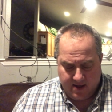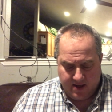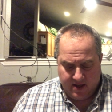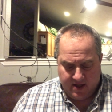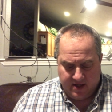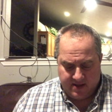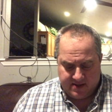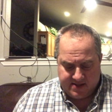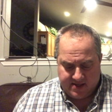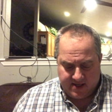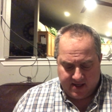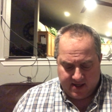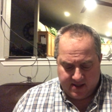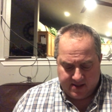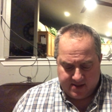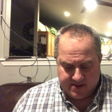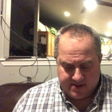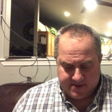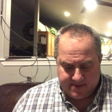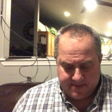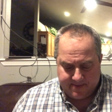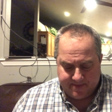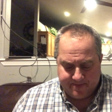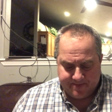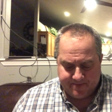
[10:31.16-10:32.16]
He
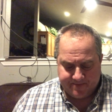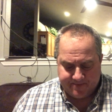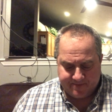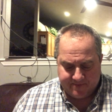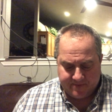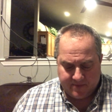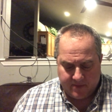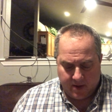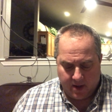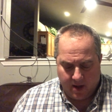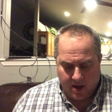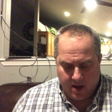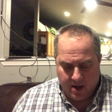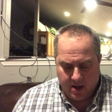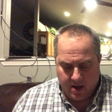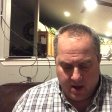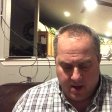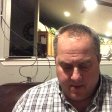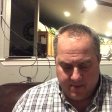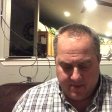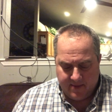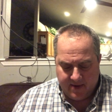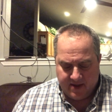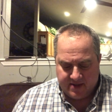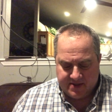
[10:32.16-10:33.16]
says,
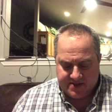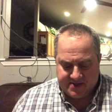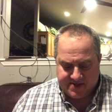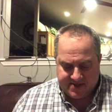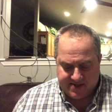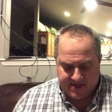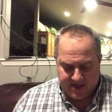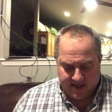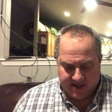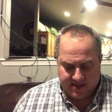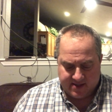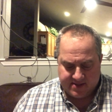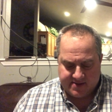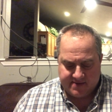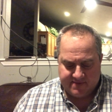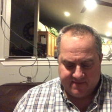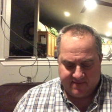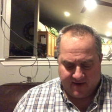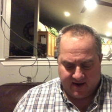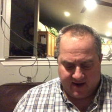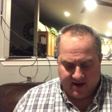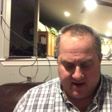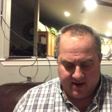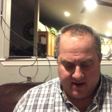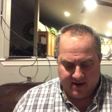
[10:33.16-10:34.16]
um, in six,
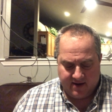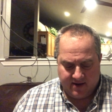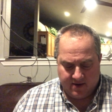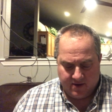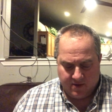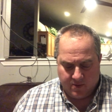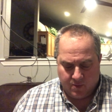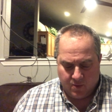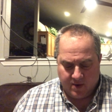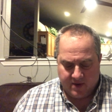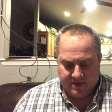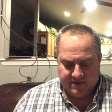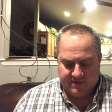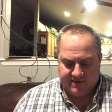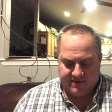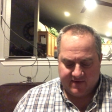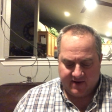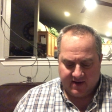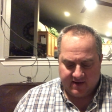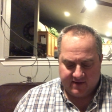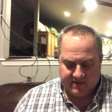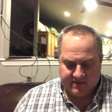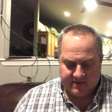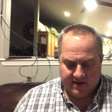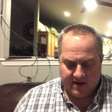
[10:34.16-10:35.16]
five, you know, one
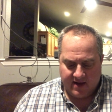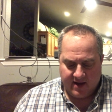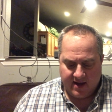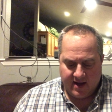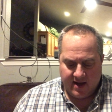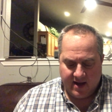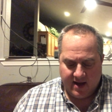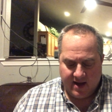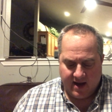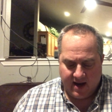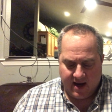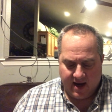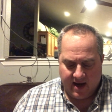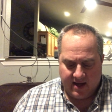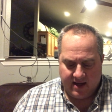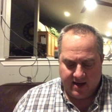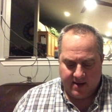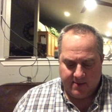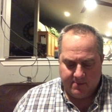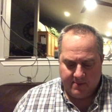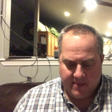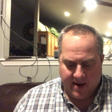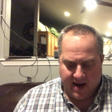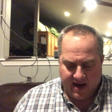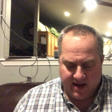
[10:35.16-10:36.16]
six, and
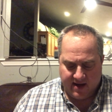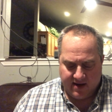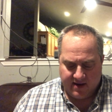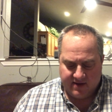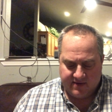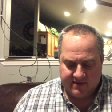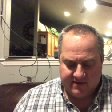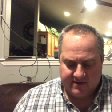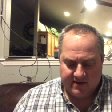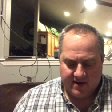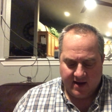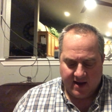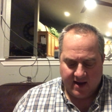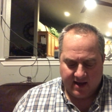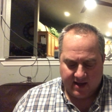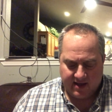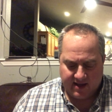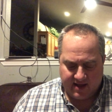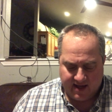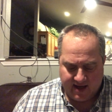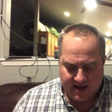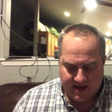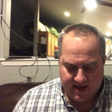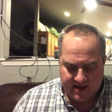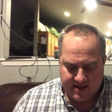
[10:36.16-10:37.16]
he made us
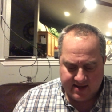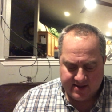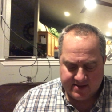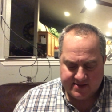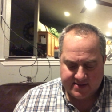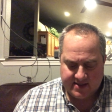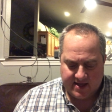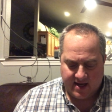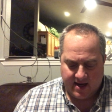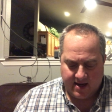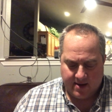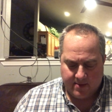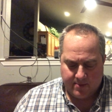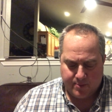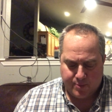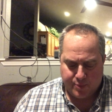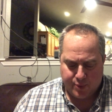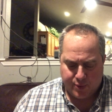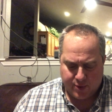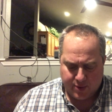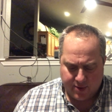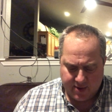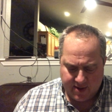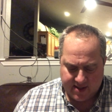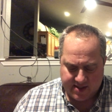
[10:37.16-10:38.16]
kings and
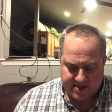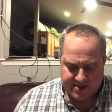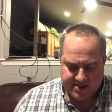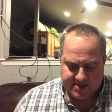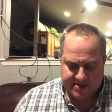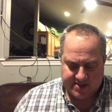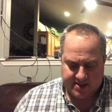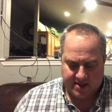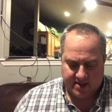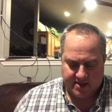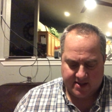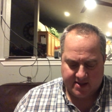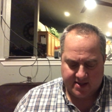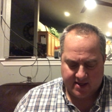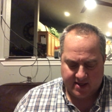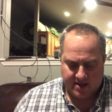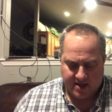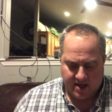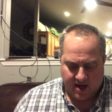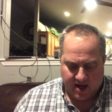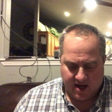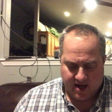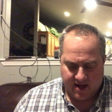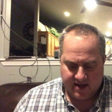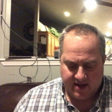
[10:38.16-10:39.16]
priests unto
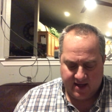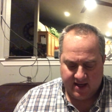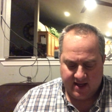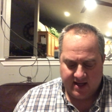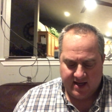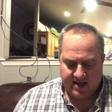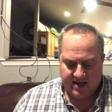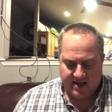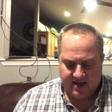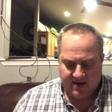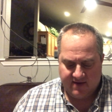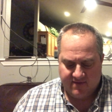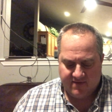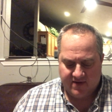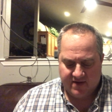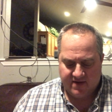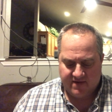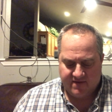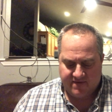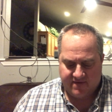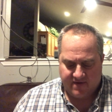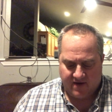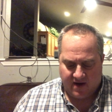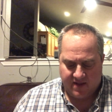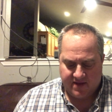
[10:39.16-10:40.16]
God, even the
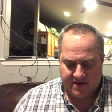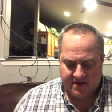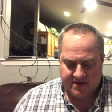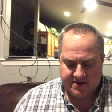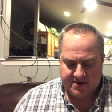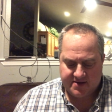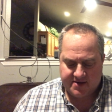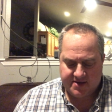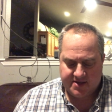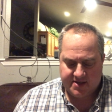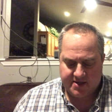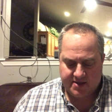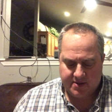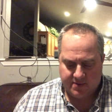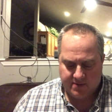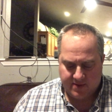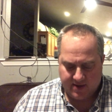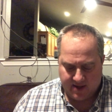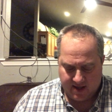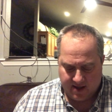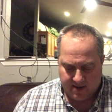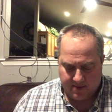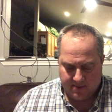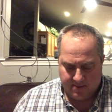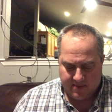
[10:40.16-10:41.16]
Father to
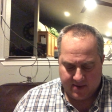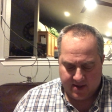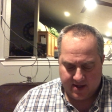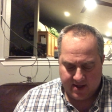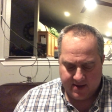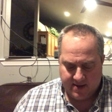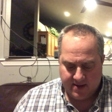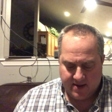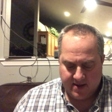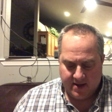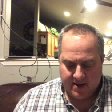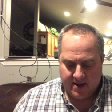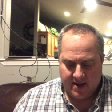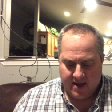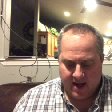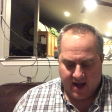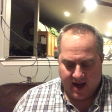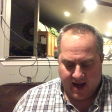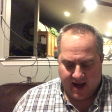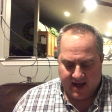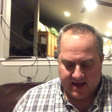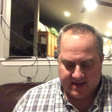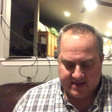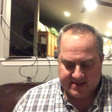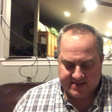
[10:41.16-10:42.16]
him.
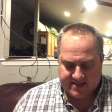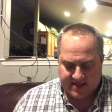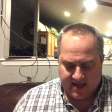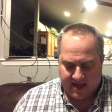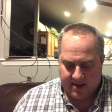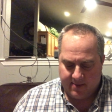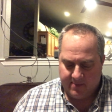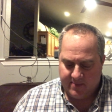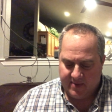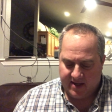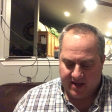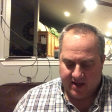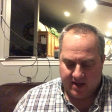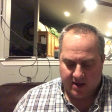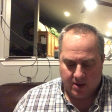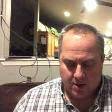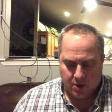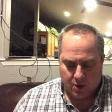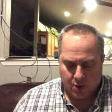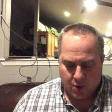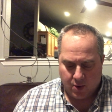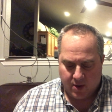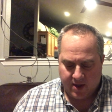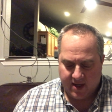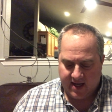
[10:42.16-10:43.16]
I say, be
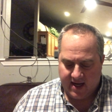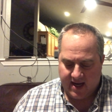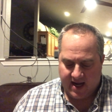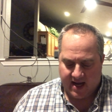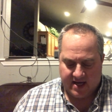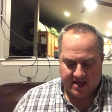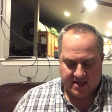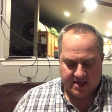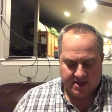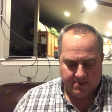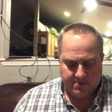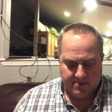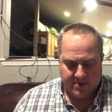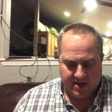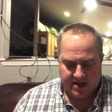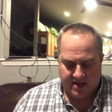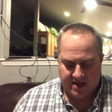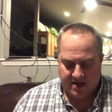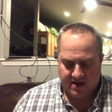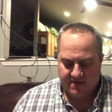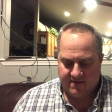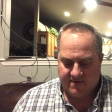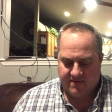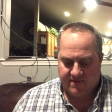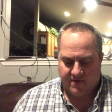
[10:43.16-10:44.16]
glory and
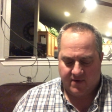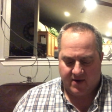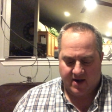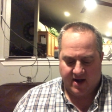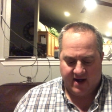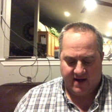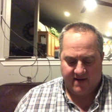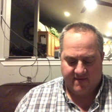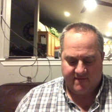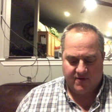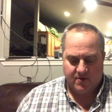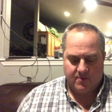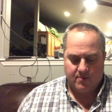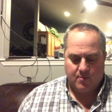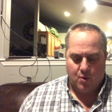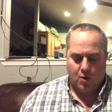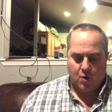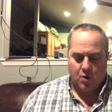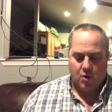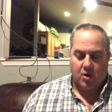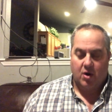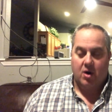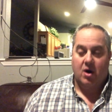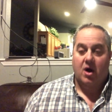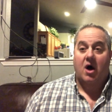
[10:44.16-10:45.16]
dominion
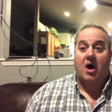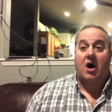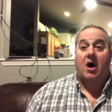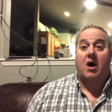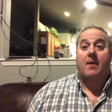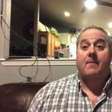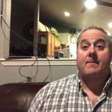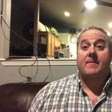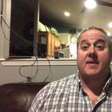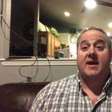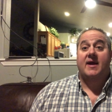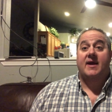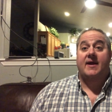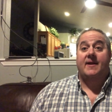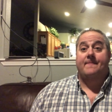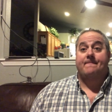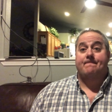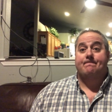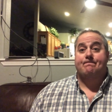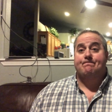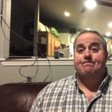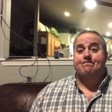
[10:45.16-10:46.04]
forevermore. Amen.